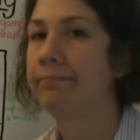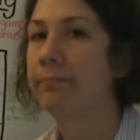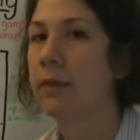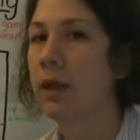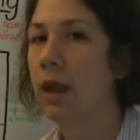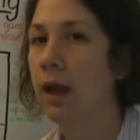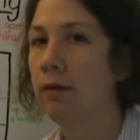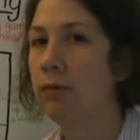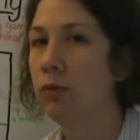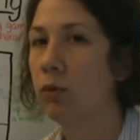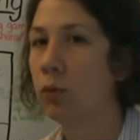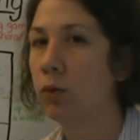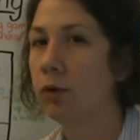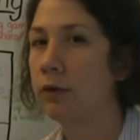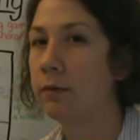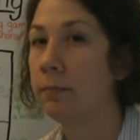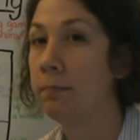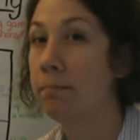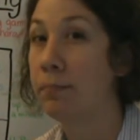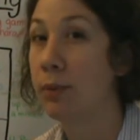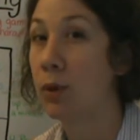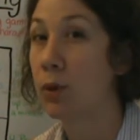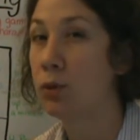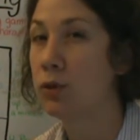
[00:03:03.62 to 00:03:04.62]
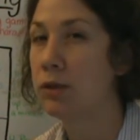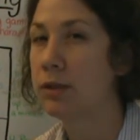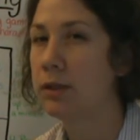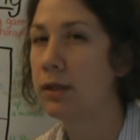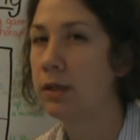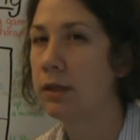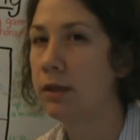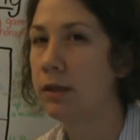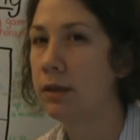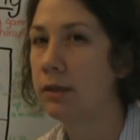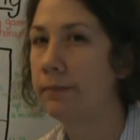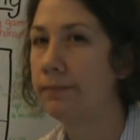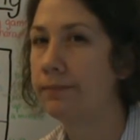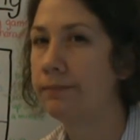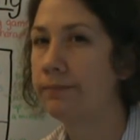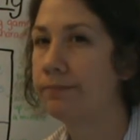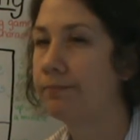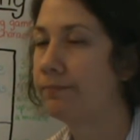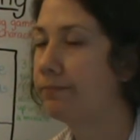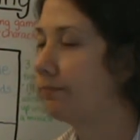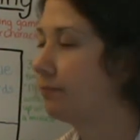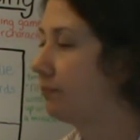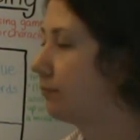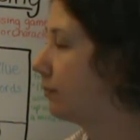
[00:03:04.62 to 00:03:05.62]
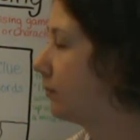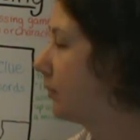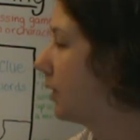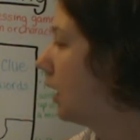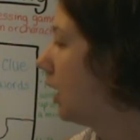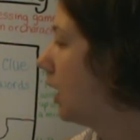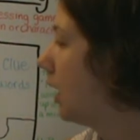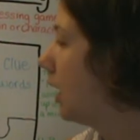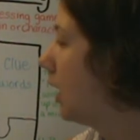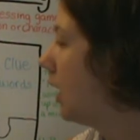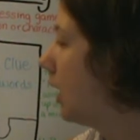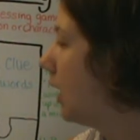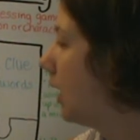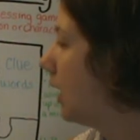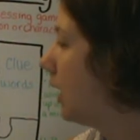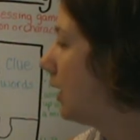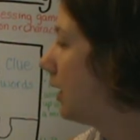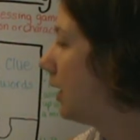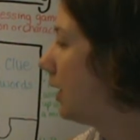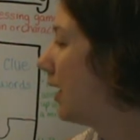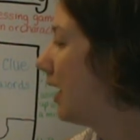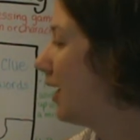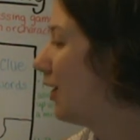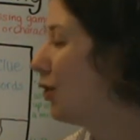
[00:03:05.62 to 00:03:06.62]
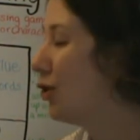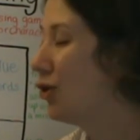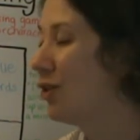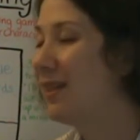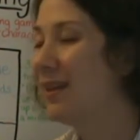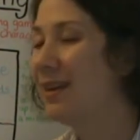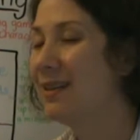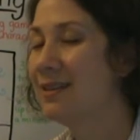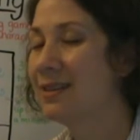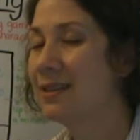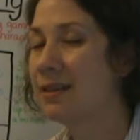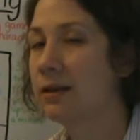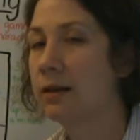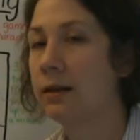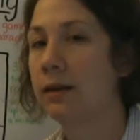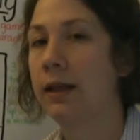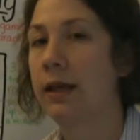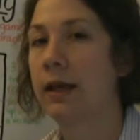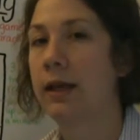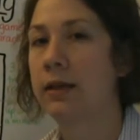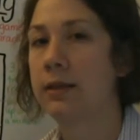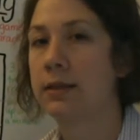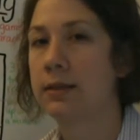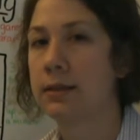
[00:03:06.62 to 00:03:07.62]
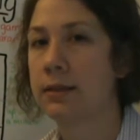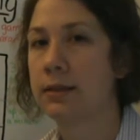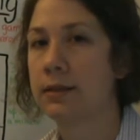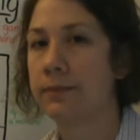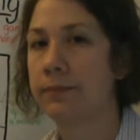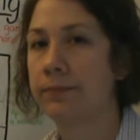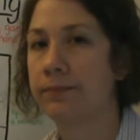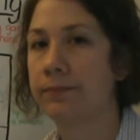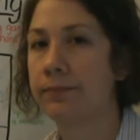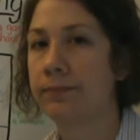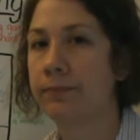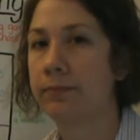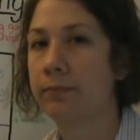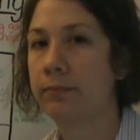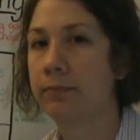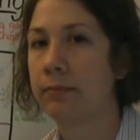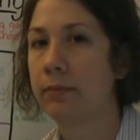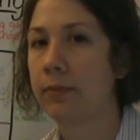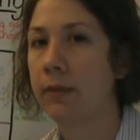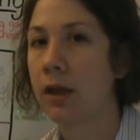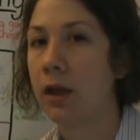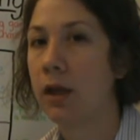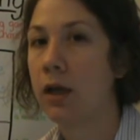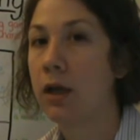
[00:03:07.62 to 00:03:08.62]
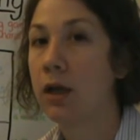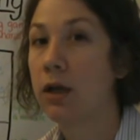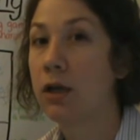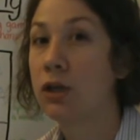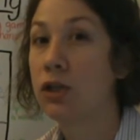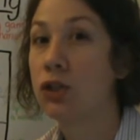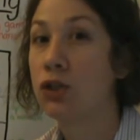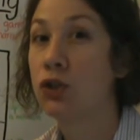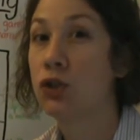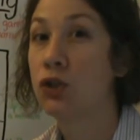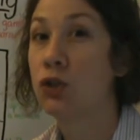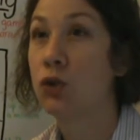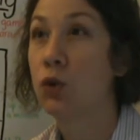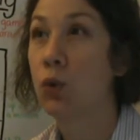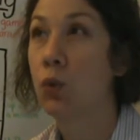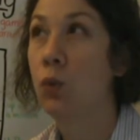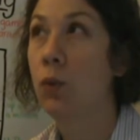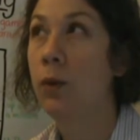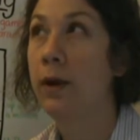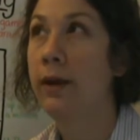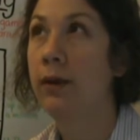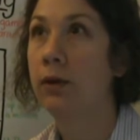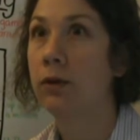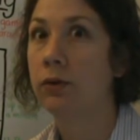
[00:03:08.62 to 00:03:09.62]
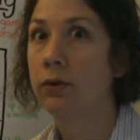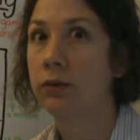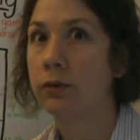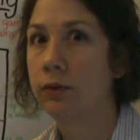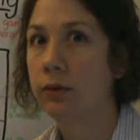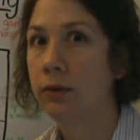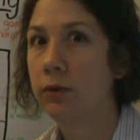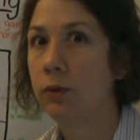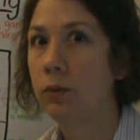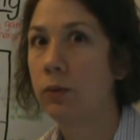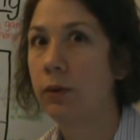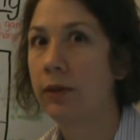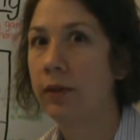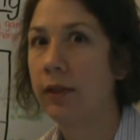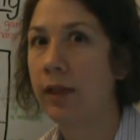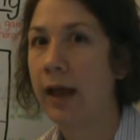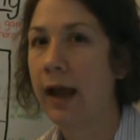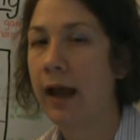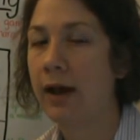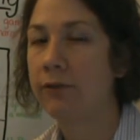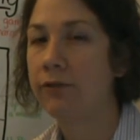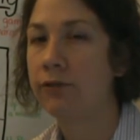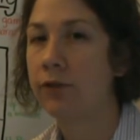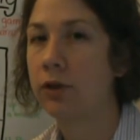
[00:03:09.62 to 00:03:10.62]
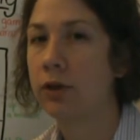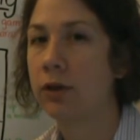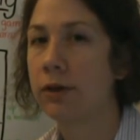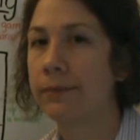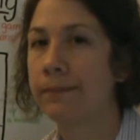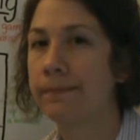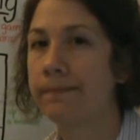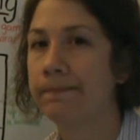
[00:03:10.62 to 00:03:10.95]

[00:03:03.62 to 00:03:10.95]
I have the words boasted, careless glance, squealed with laughter.